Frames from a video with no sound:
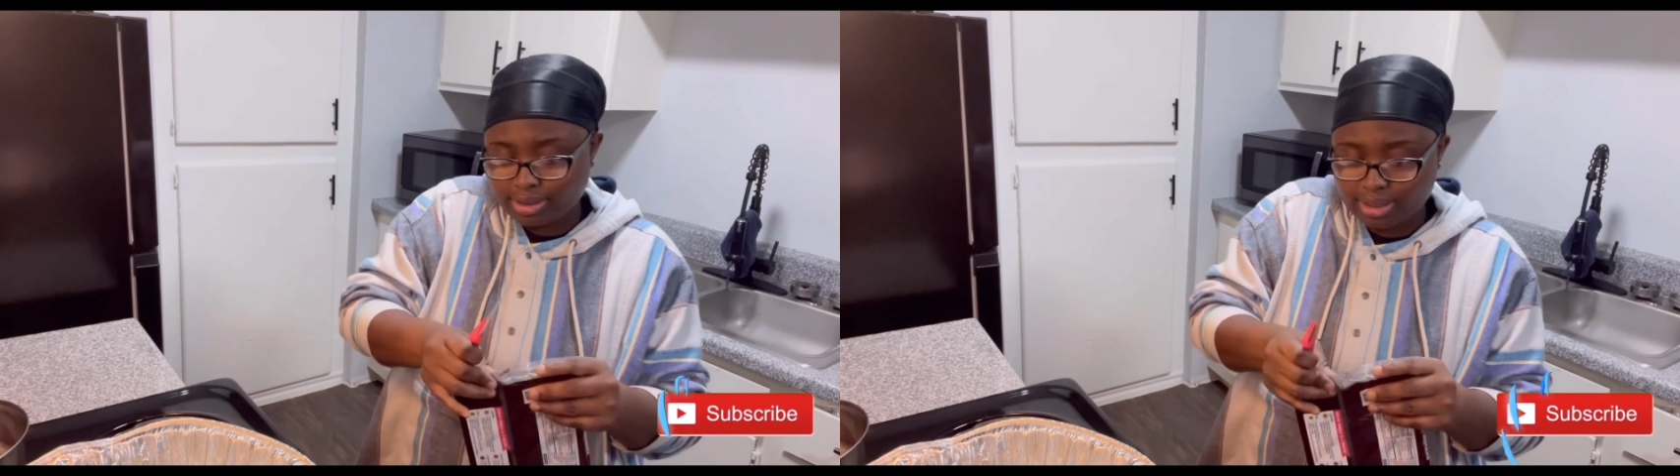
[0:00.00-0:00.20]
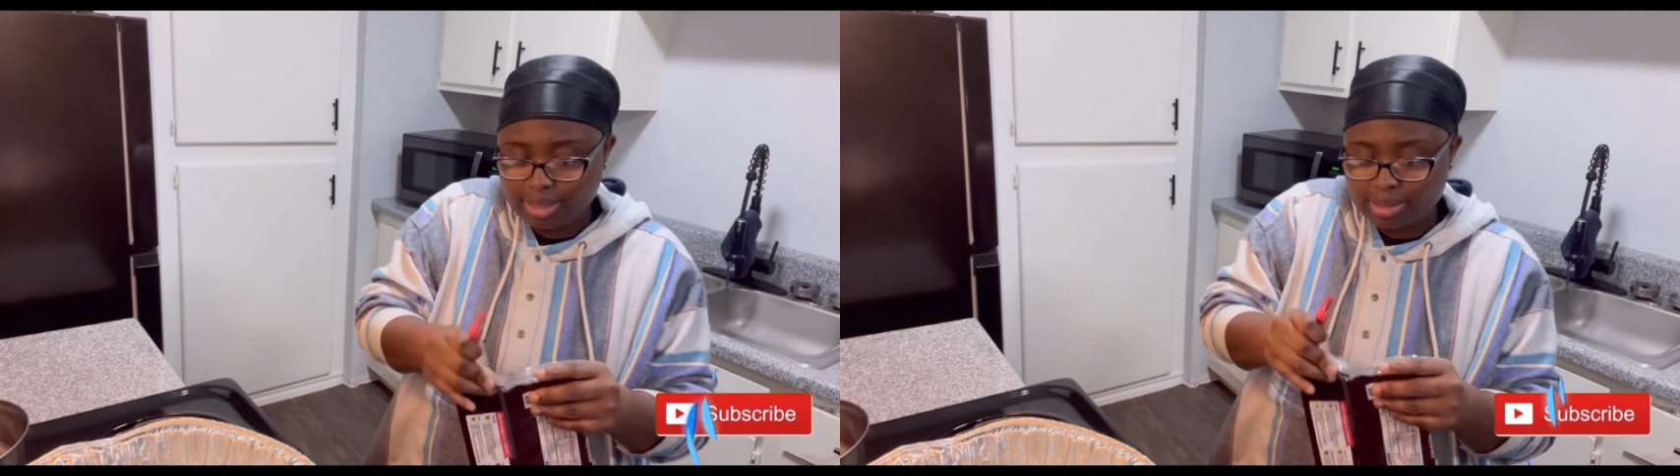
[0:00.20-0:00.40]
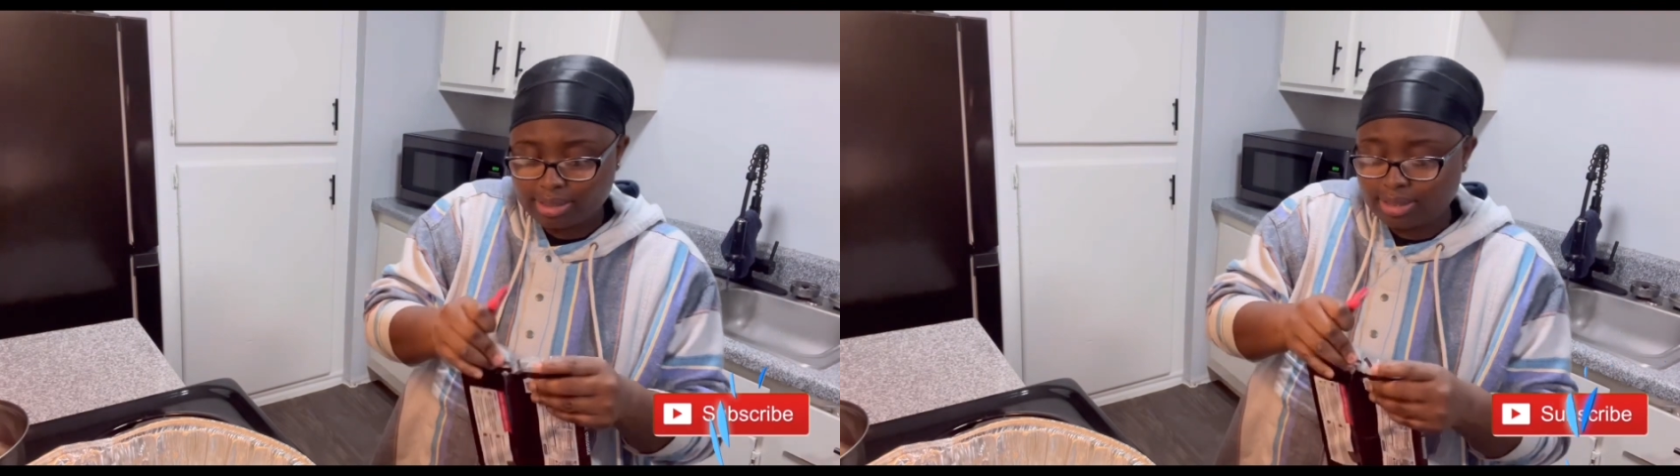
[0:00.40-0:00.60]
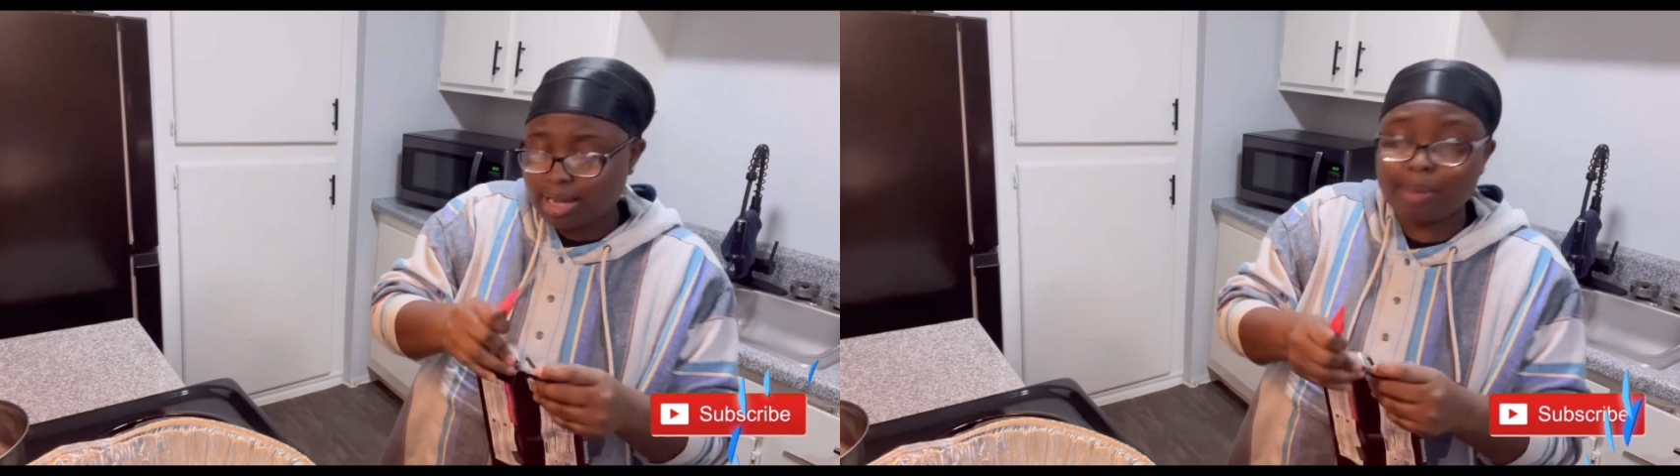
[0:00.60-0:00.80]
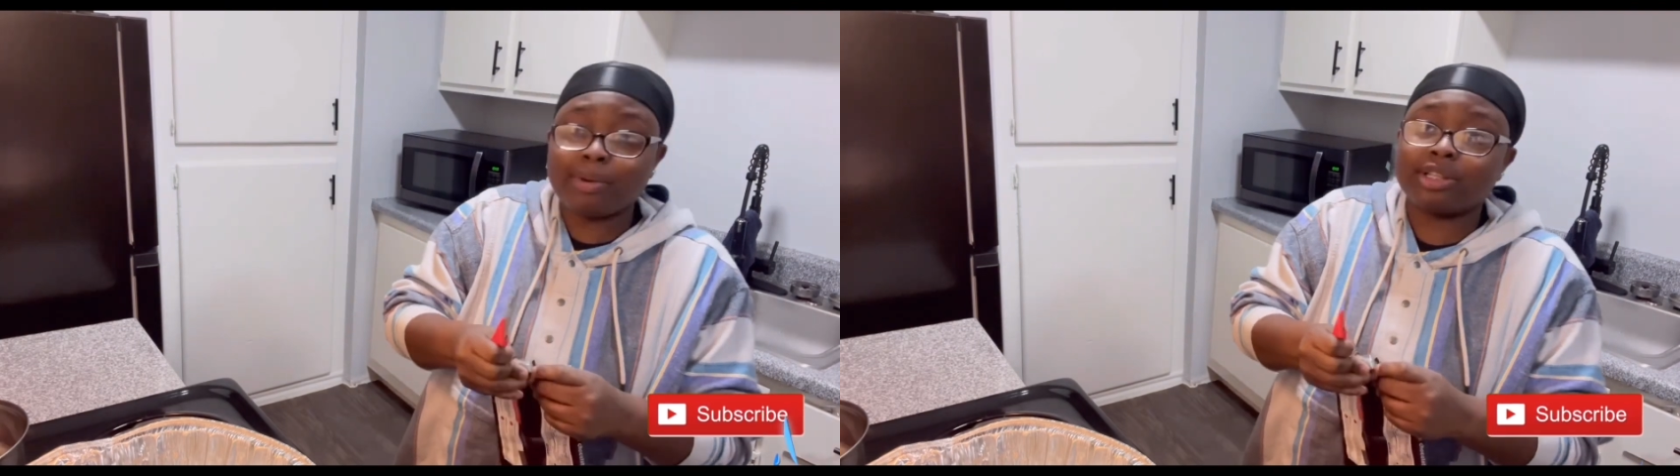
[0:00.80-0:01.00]
and I
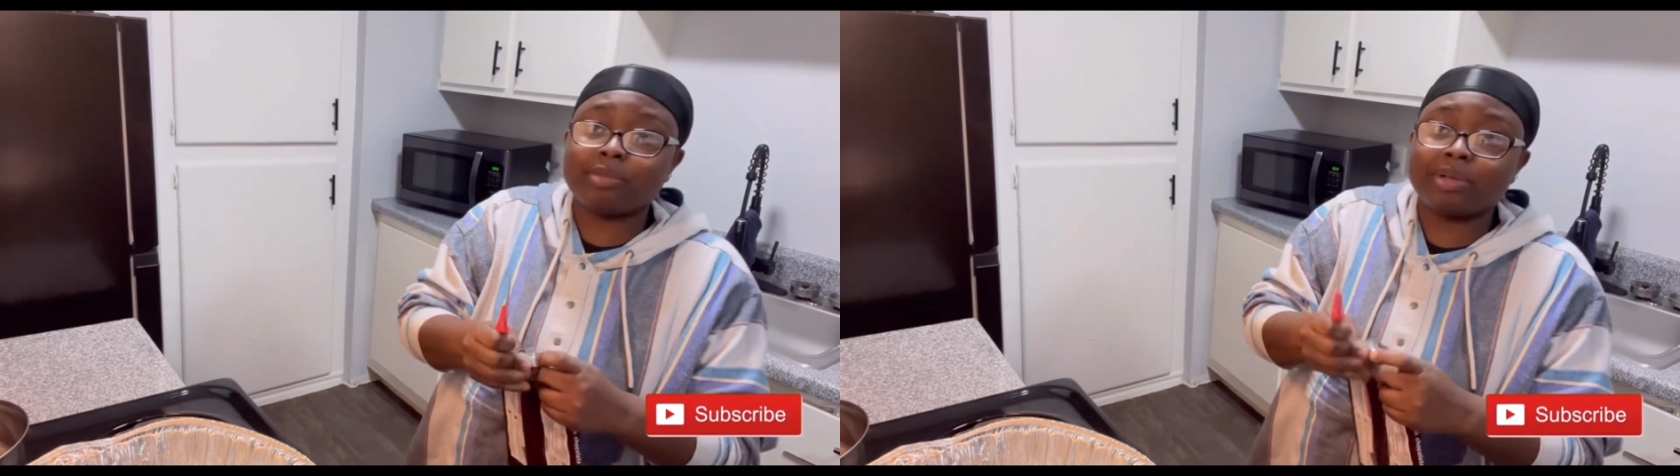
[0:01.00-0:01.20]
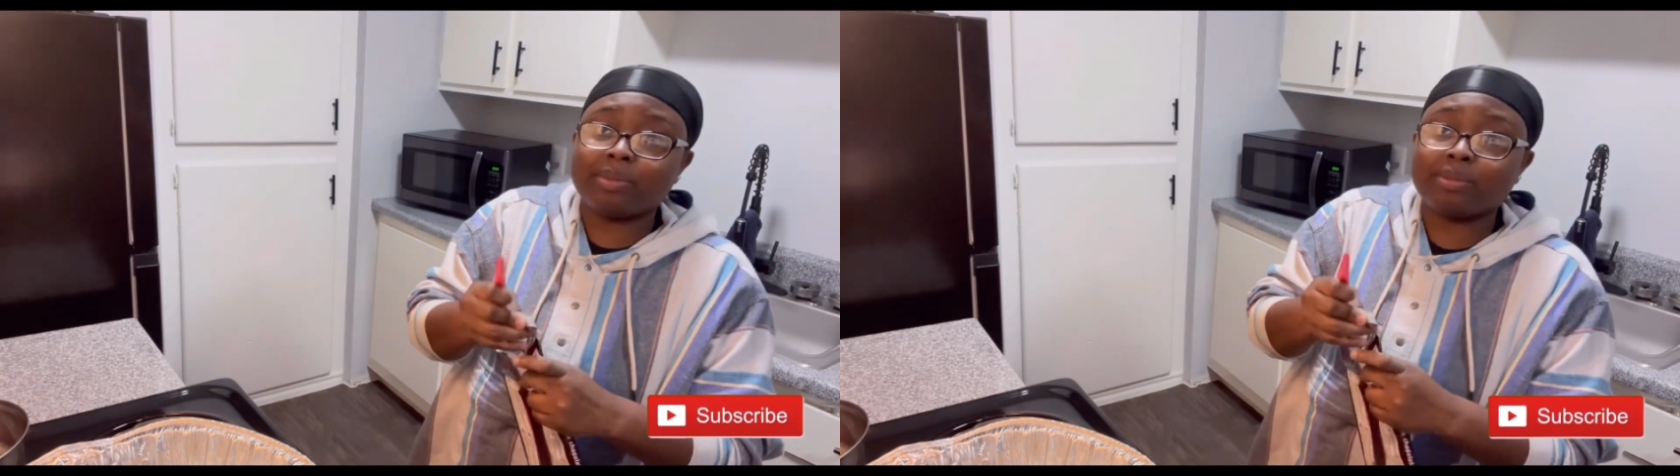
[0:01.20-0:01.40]
bought the big